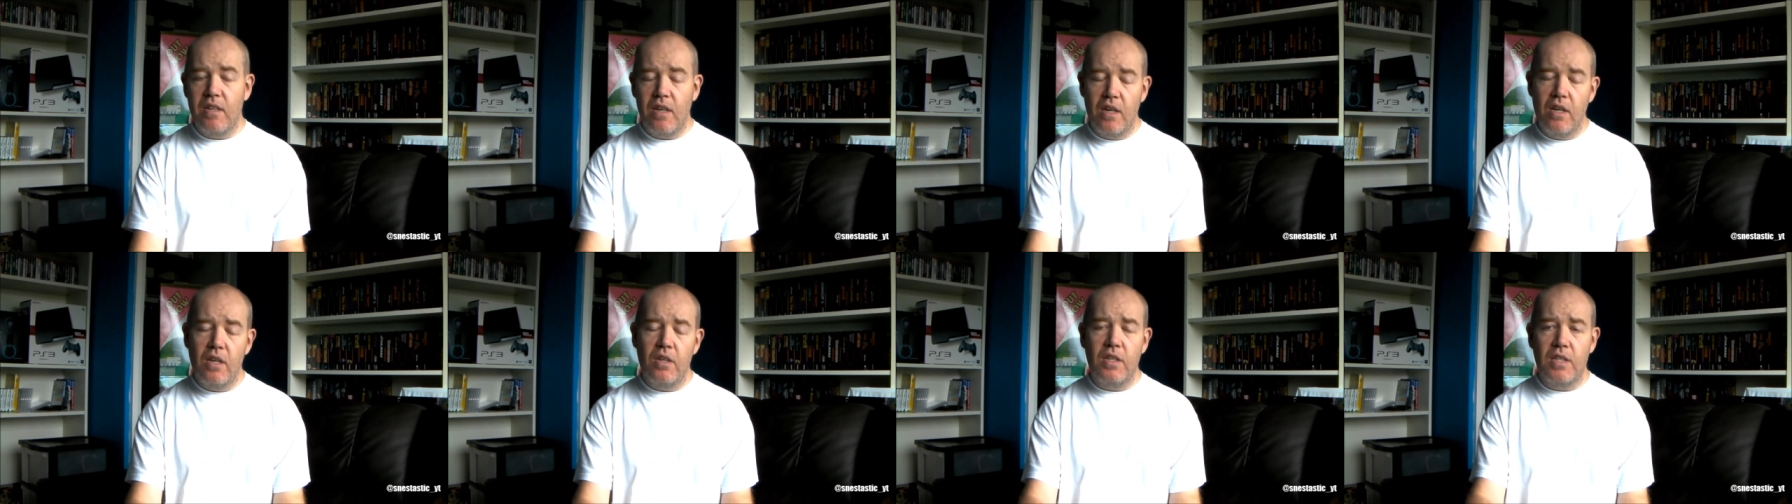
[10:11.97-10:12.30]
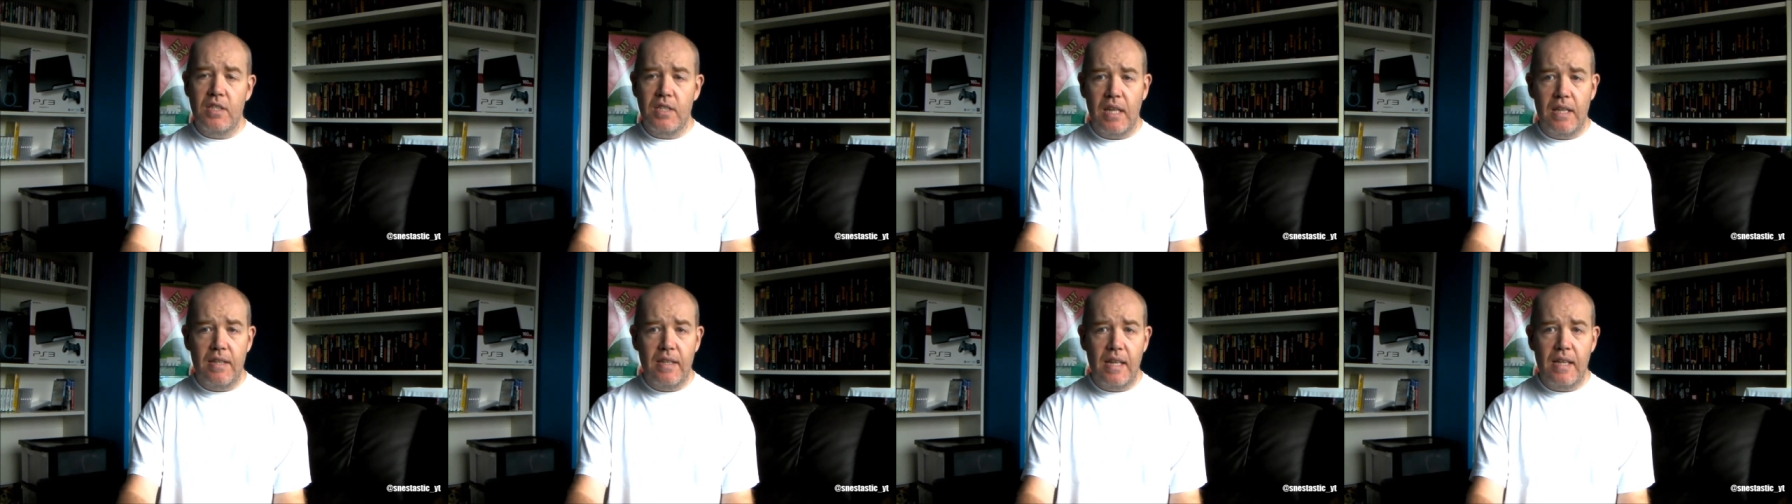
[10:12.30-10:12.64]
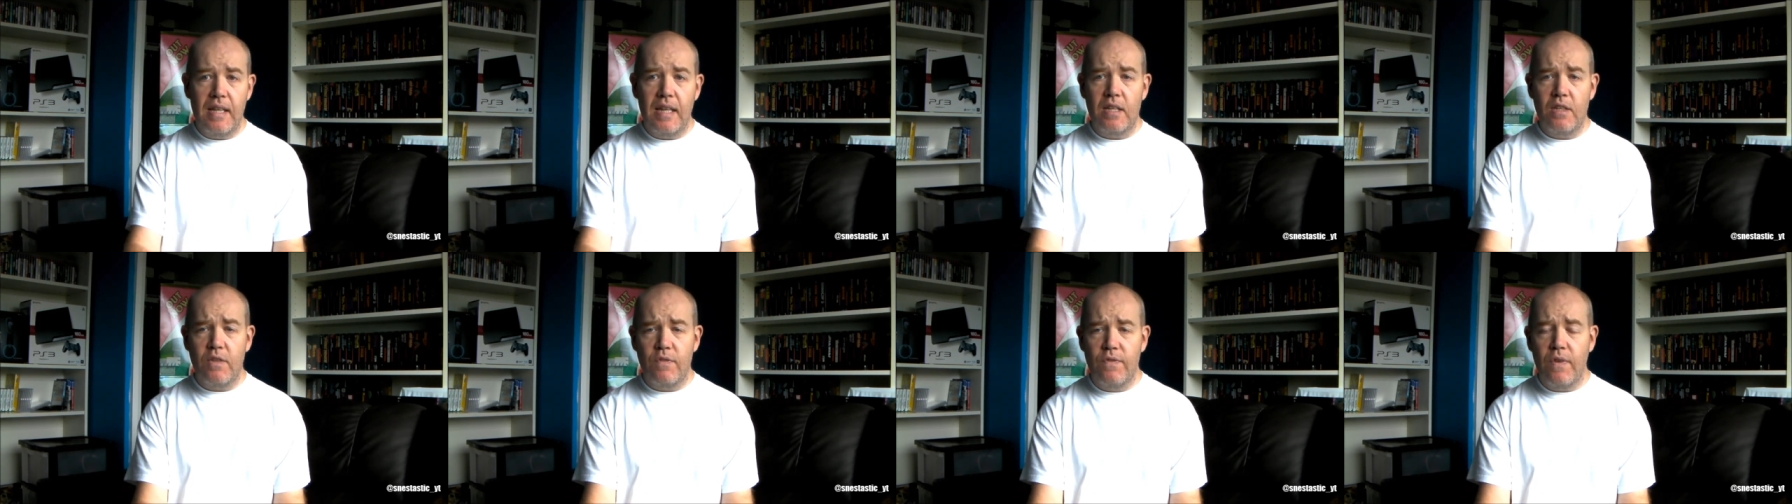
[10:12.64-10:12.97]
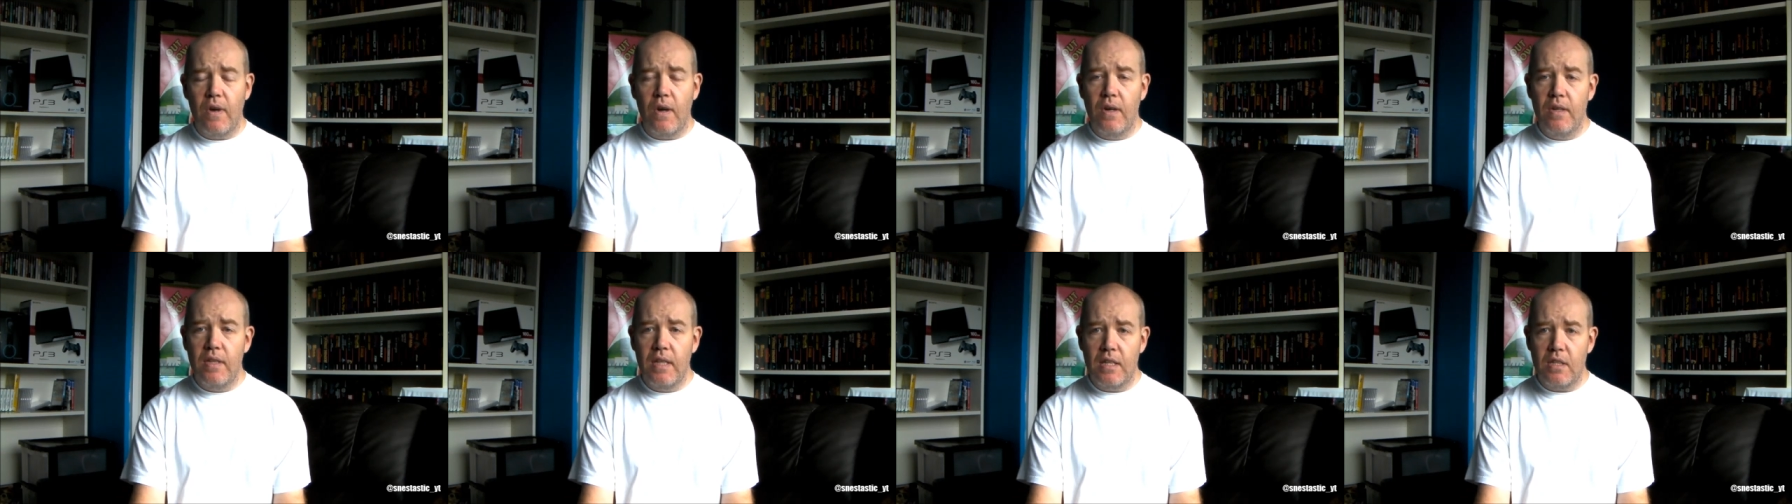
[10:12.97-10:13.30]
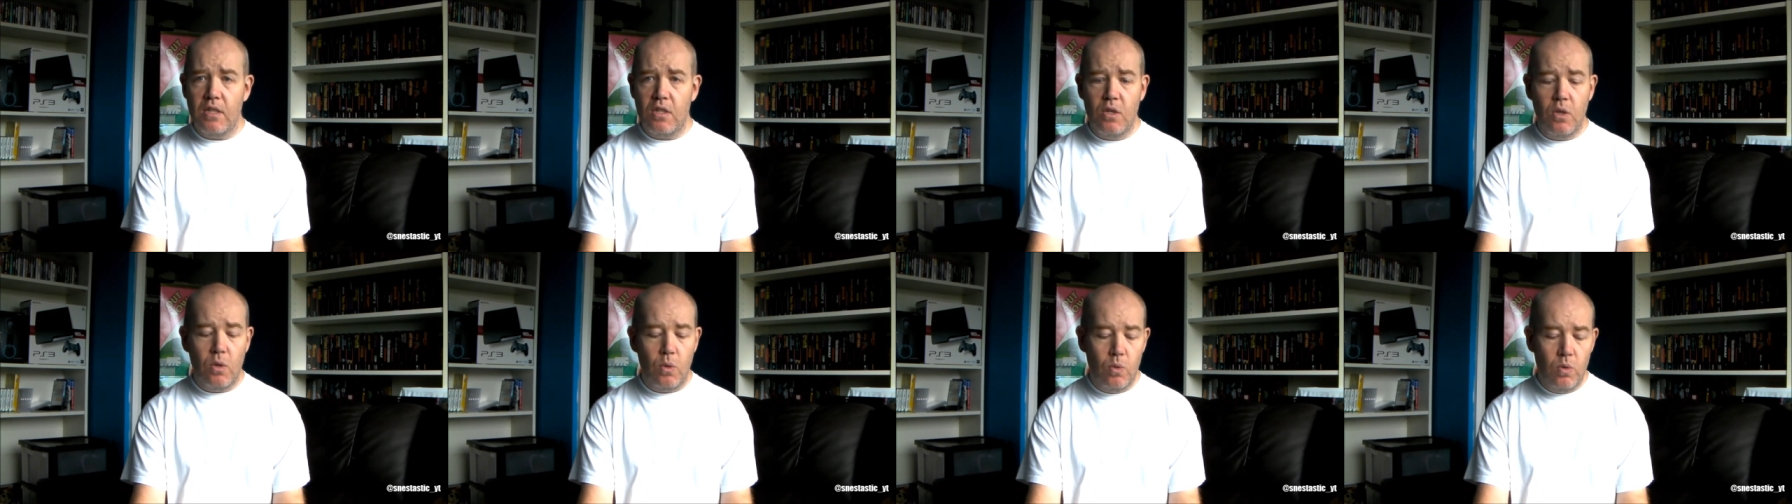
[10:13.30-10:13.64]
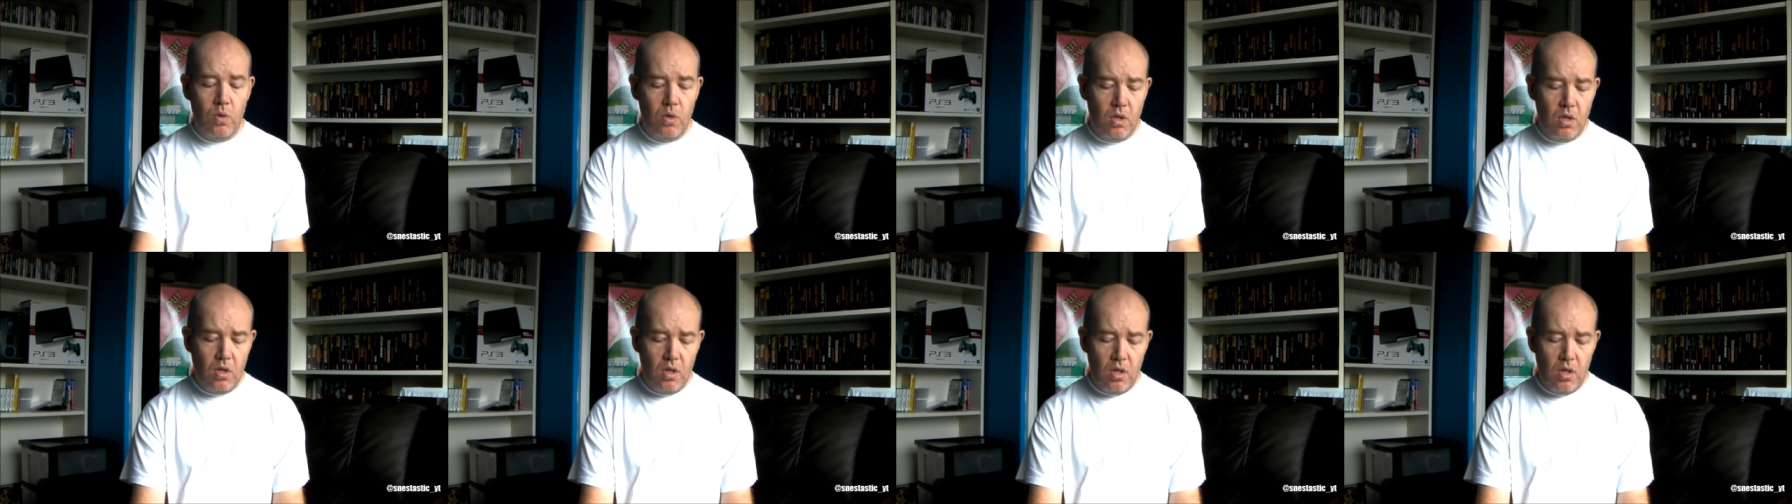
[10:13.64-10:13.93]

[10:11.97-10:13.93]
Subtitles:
I understand that. That's fine. That's cool.